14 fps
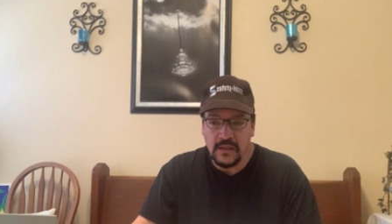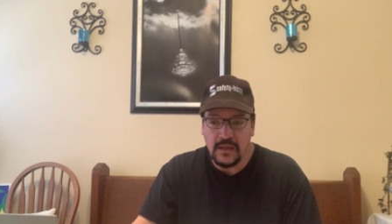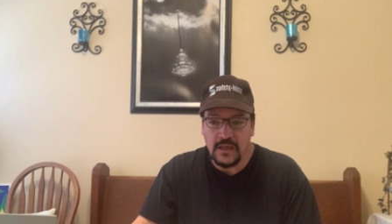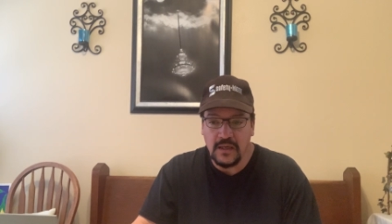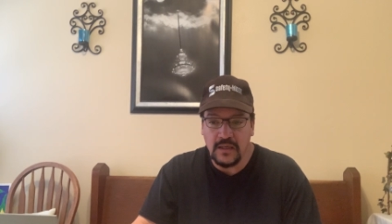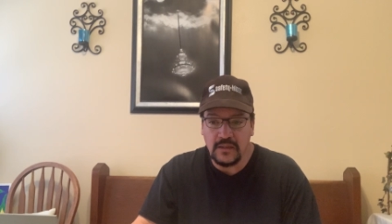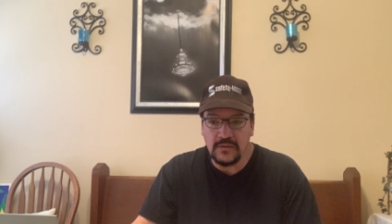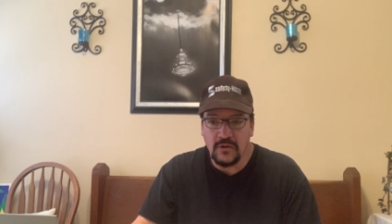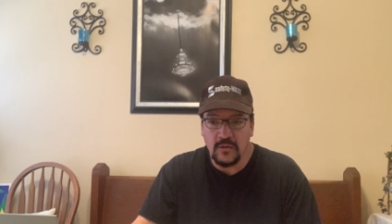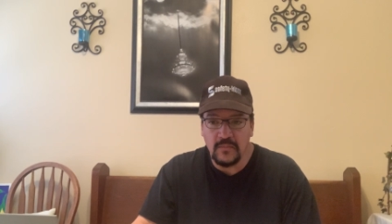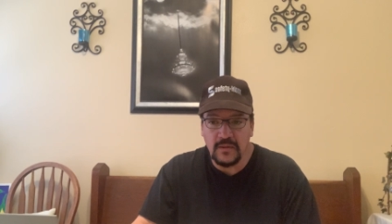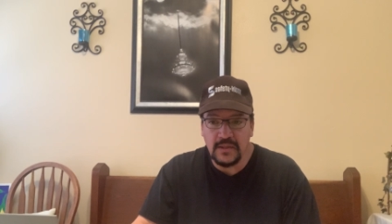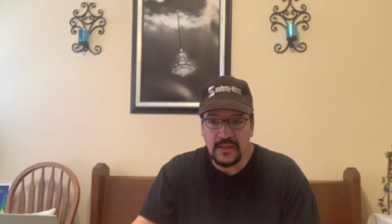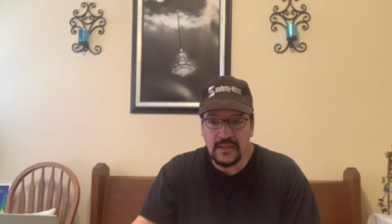
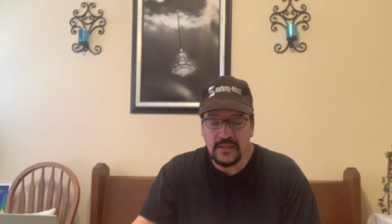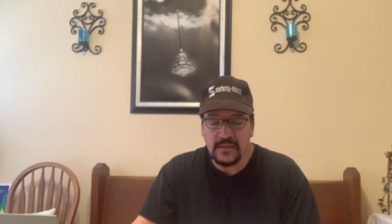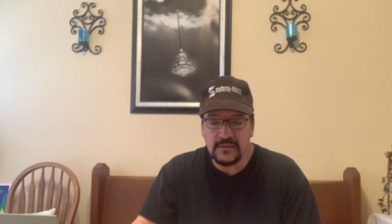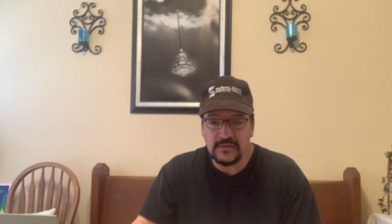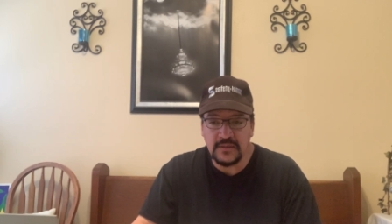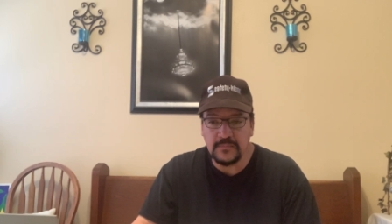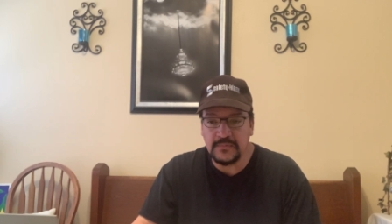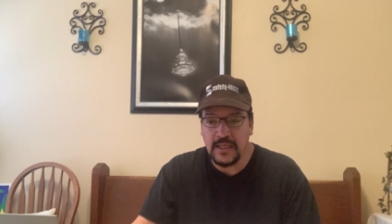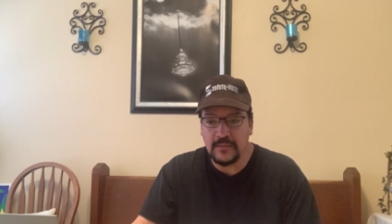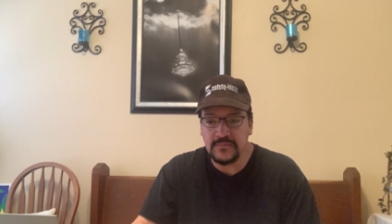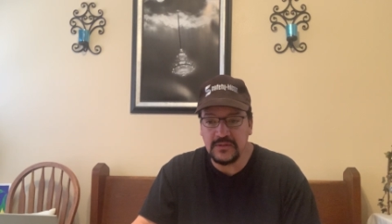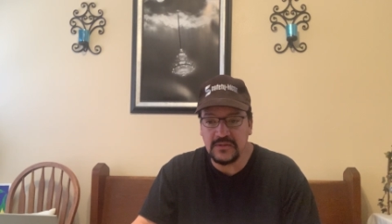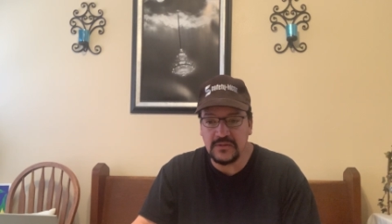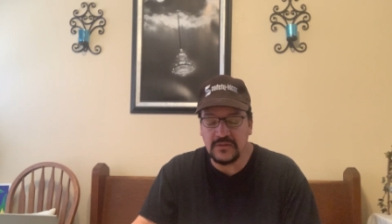Normally,
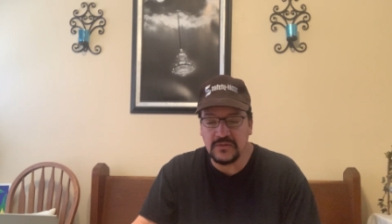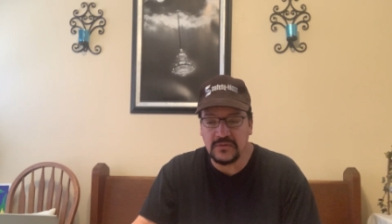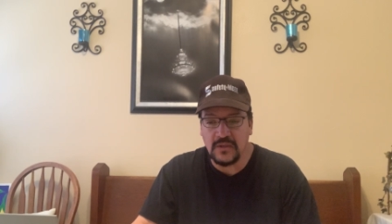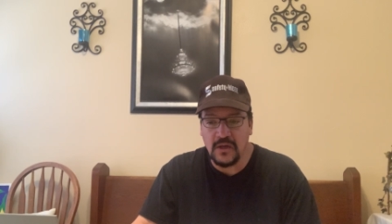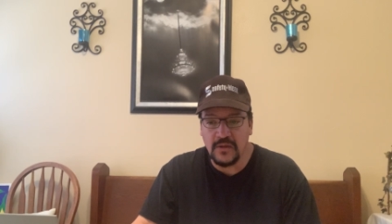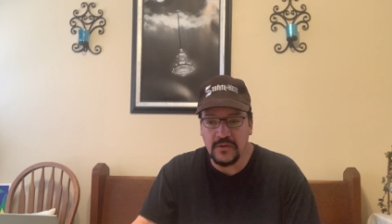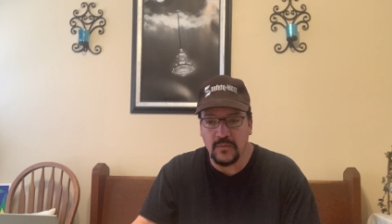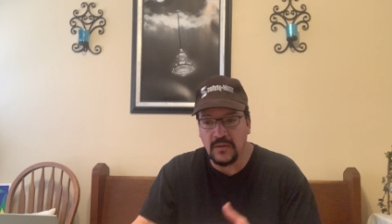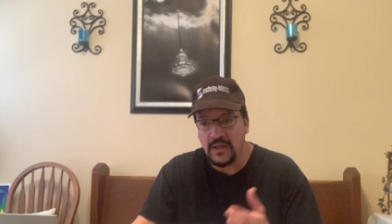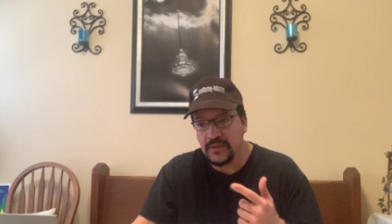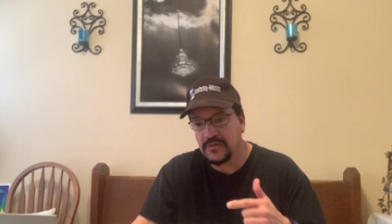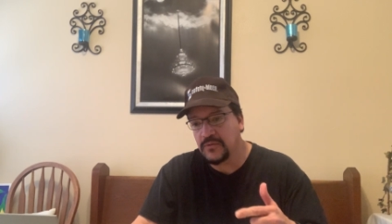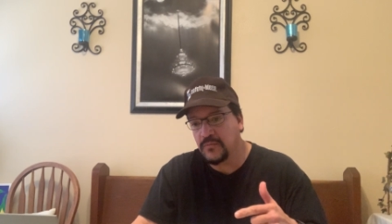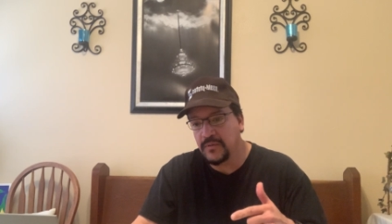sometimes it's installed, the
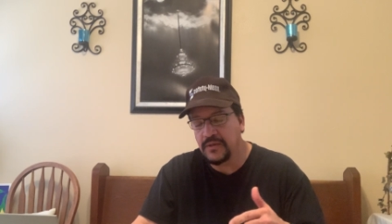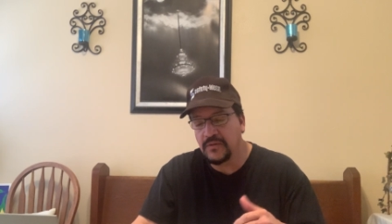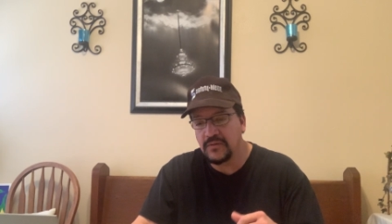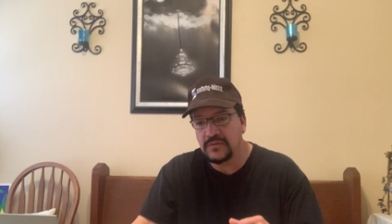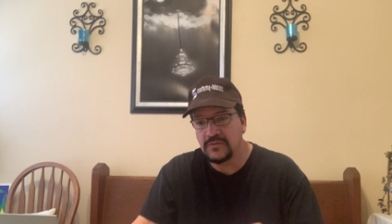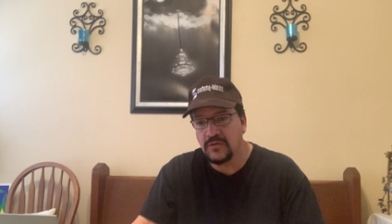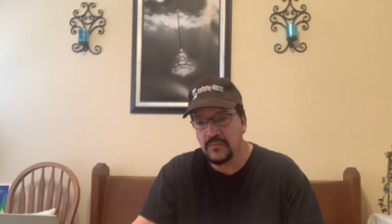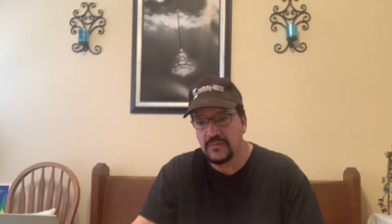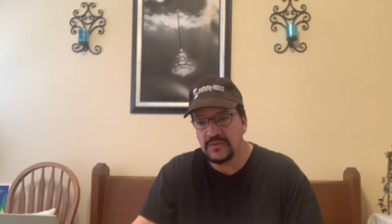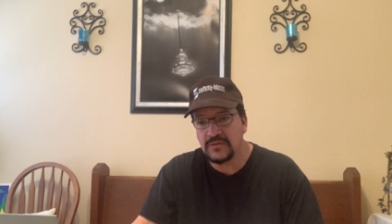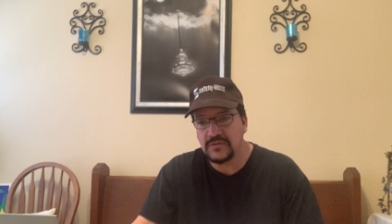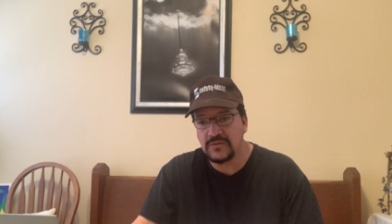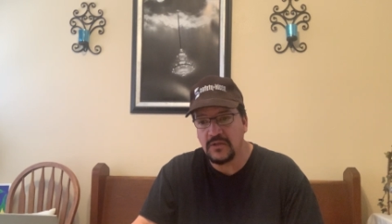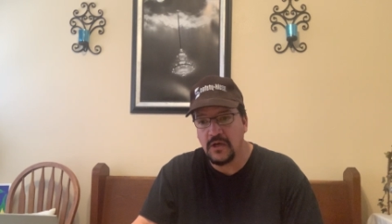reluctor wheel is normally
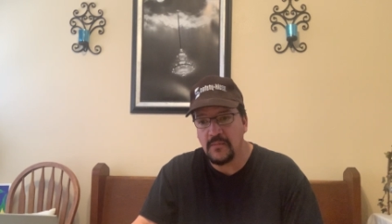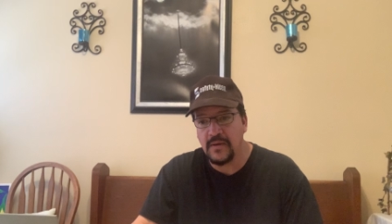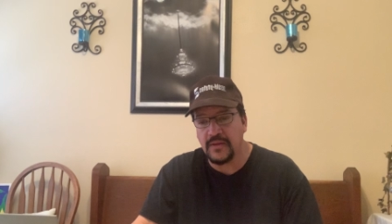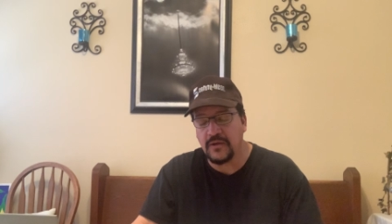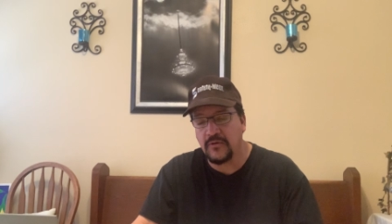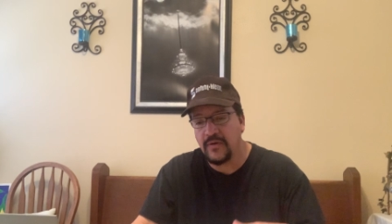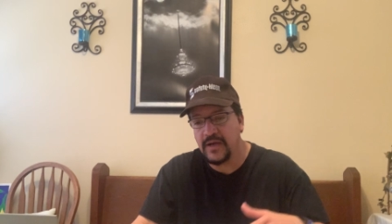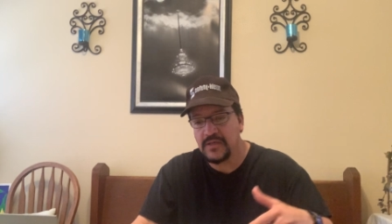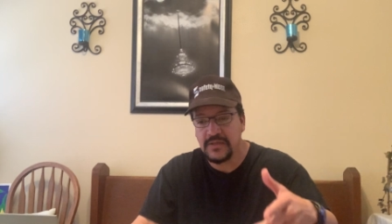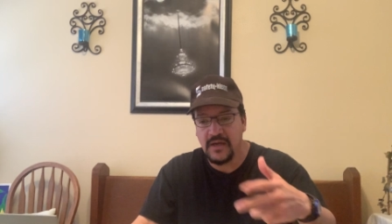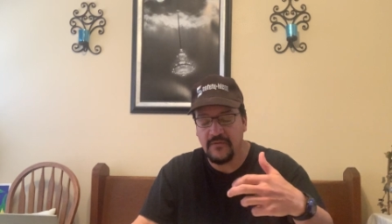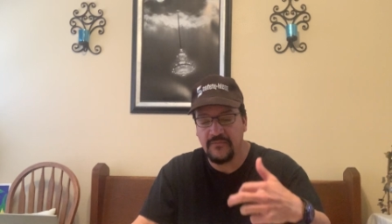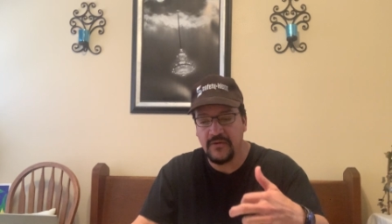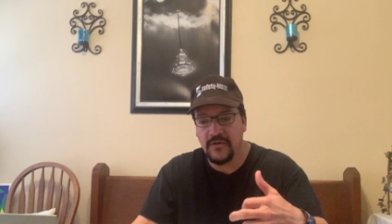installed by the
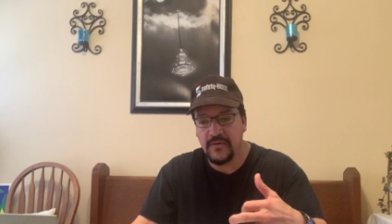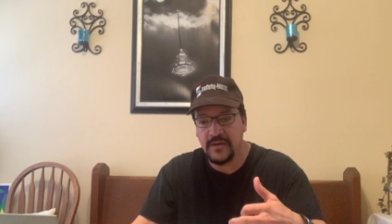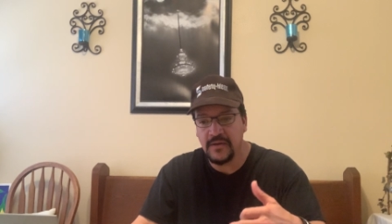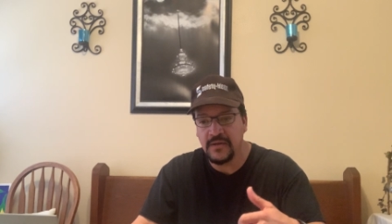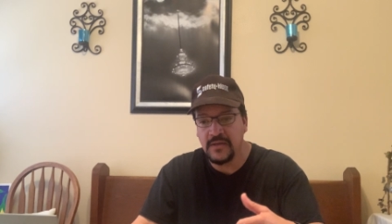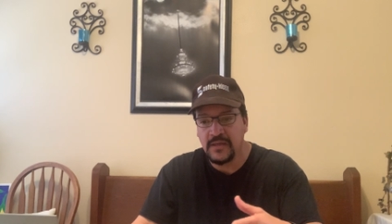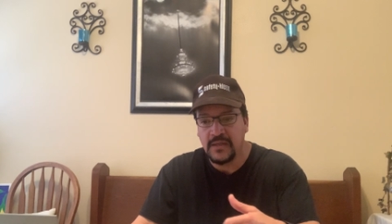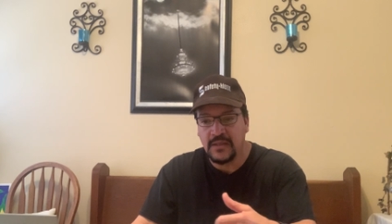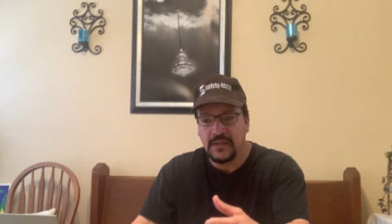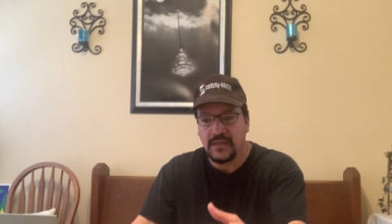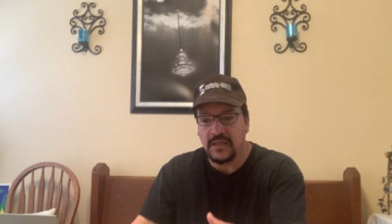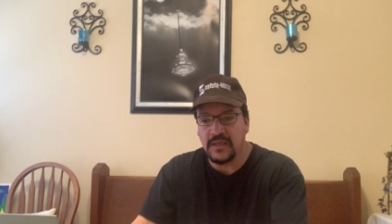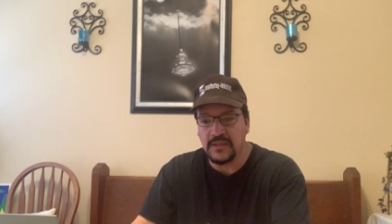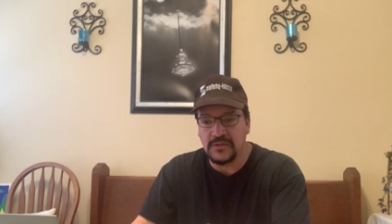crankshaft area,
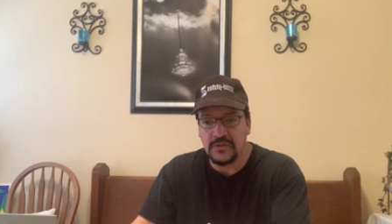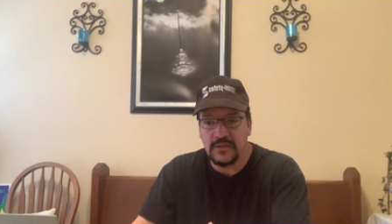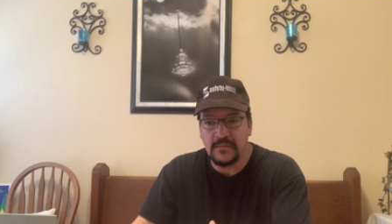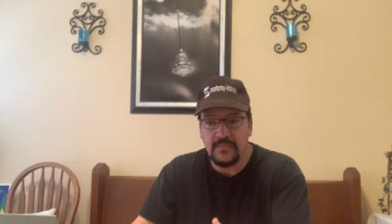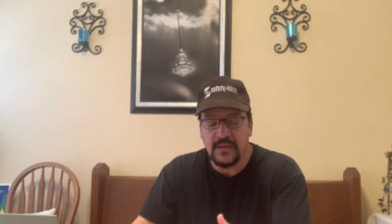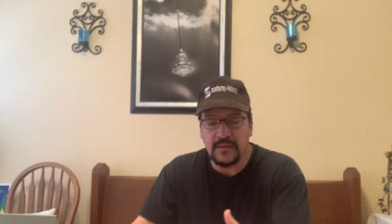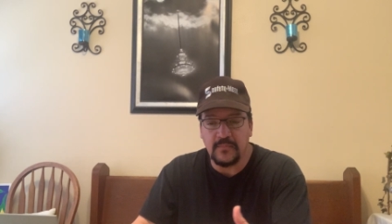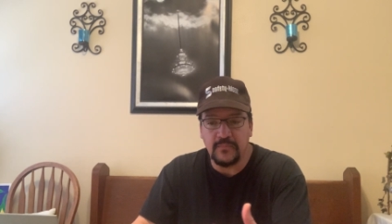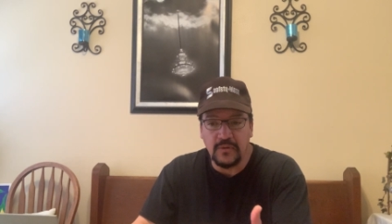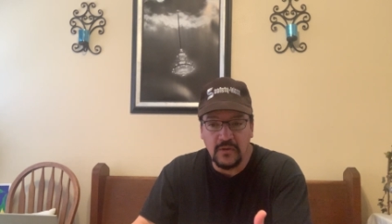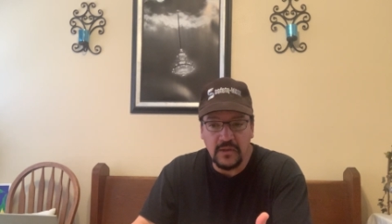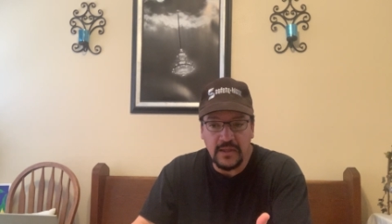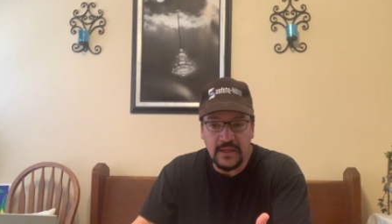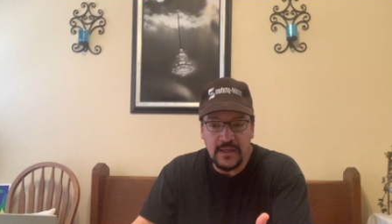usually by the
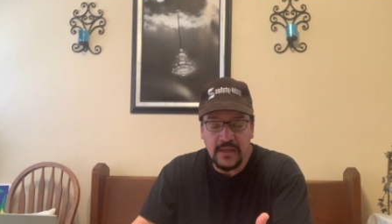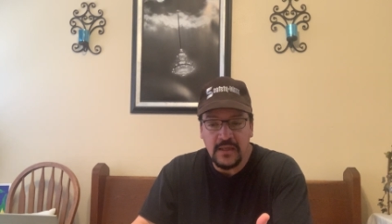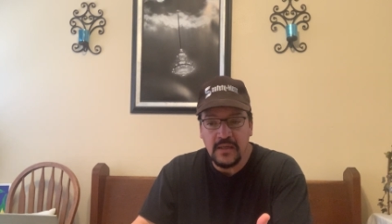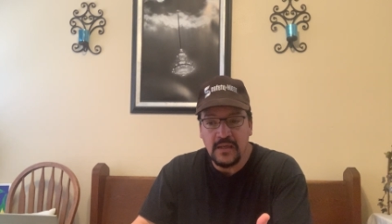pulley,